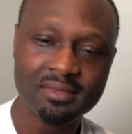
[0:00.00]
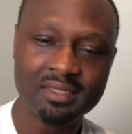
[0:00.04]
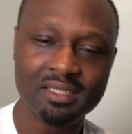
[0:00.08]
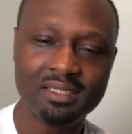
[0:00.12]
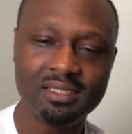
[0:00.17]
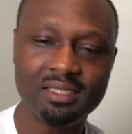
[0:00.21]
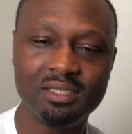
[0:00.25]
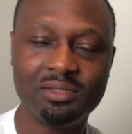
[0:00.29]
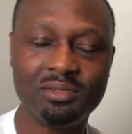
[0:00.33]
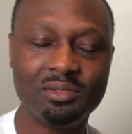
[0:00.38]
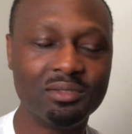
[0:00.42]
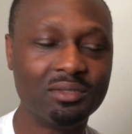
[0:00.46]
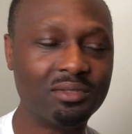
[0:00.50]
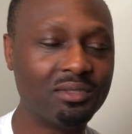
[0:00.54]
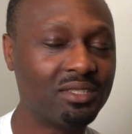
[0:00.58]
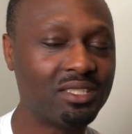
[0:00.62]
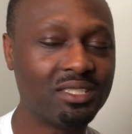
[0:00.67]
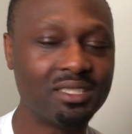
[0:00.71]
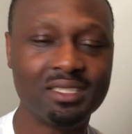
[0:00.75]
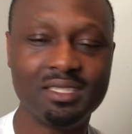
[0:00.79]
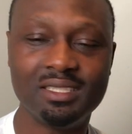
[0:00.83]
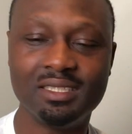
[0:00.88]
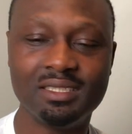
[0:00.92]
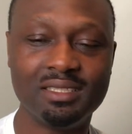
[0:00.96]

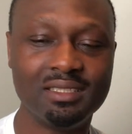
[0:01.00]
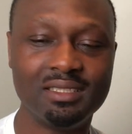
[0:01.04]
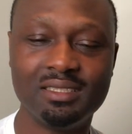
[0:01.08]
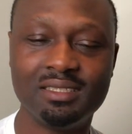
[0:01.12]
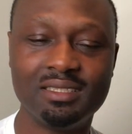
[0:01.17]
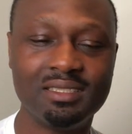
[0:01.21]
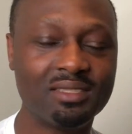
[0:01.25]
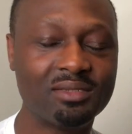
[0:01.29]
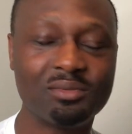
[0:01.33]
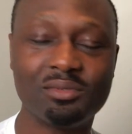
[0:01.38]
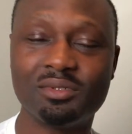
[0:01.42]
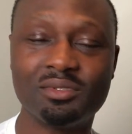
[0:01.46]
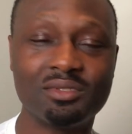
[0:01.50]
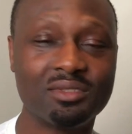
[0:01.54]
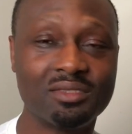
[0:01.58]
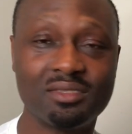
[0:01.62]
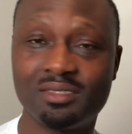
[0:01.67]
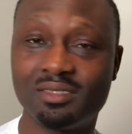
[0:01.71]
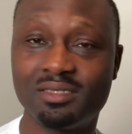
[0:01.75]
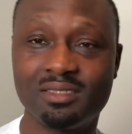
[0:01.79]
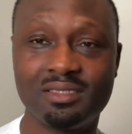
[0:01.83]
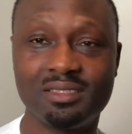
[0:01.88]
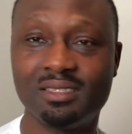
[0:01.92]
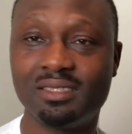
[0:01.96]
This
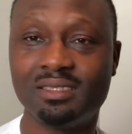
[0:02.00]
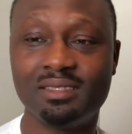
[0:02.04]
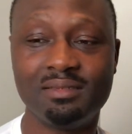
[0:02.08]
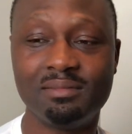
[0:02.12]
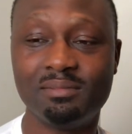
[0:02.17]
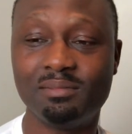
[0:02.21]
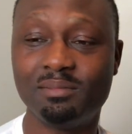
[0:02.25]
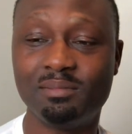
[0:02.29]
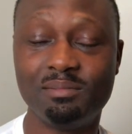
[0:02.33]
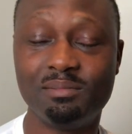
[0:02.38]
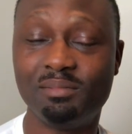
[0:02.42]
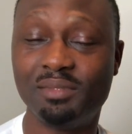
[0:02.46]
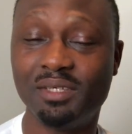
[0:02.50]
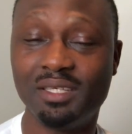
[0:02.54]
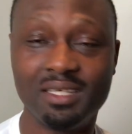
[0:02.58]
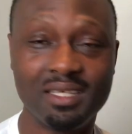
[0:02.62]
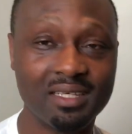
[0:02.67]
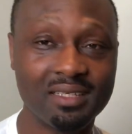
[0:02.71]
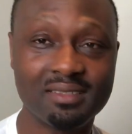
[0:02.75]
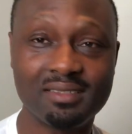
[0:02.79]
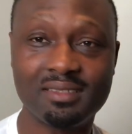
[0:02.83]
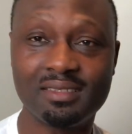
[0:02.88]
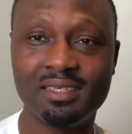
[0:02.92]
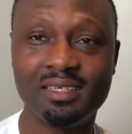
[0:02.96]
was the
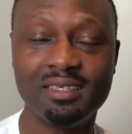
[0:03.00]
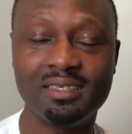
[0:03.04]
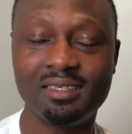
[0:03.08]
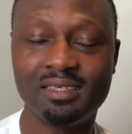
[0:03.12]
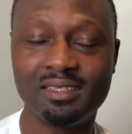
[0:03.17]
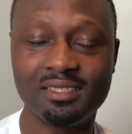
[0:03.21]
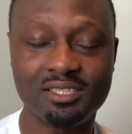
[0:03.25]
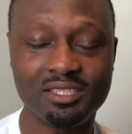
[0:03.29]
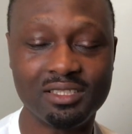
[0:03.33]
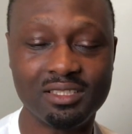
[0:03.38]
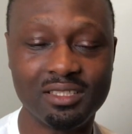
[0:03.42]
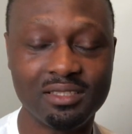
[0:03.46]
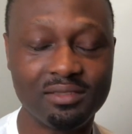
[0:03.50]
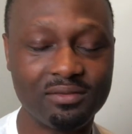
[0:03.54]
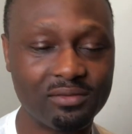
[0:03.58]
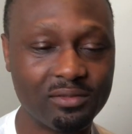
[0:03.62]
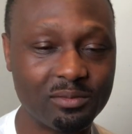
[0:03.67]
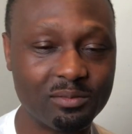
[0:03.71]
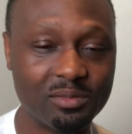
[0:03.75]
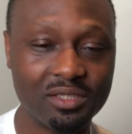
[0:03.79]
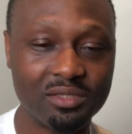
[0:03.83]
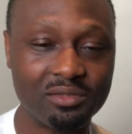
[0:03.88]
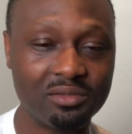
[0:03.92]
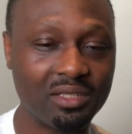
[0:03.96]
biggest thing that she did for
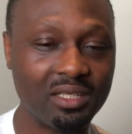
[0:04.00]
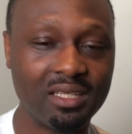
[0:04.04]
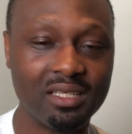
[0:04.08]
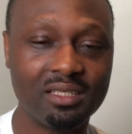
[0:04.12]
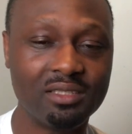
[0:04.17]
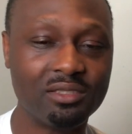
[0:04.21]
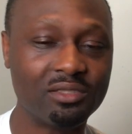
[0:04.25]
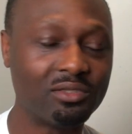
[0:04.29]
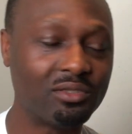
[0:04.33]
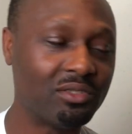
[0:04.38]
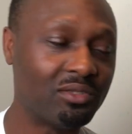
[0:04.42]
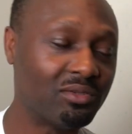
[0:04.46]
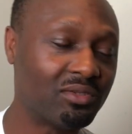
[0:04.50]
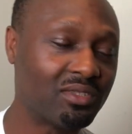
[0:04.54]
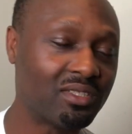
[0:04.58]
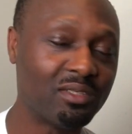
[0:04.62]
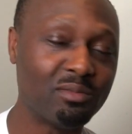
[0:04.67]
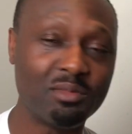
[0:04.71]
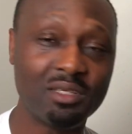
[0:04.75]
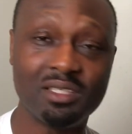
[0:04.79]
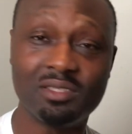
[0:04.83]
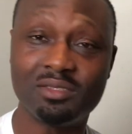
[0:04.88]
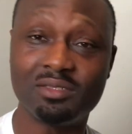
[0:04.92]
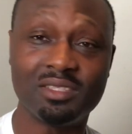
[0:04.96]
me, really introducing
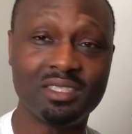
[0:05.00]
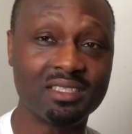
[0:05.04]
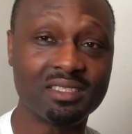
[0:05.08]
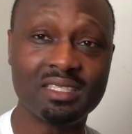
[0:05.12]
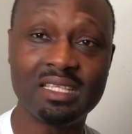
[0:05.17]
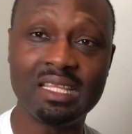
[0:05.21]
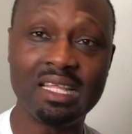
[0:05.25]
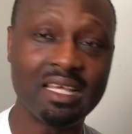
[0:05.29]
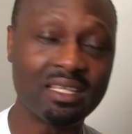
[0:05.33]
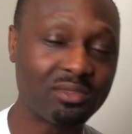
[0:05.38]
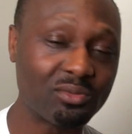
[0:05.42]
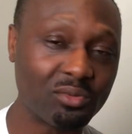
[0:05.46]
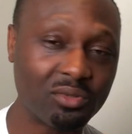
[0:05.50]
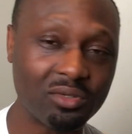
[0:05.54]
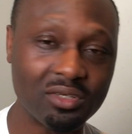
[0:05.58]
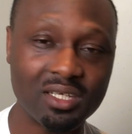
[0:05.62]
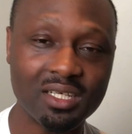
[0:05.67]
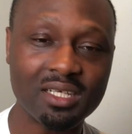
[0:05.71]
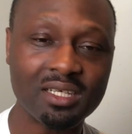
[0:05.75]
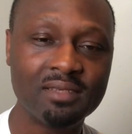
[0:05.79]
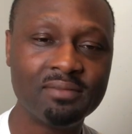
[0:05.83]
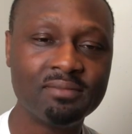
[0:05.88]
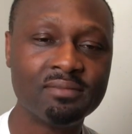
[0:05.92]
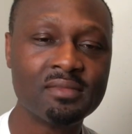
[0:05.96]
me to this
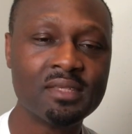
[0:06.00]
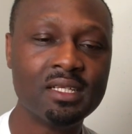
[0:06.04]
network.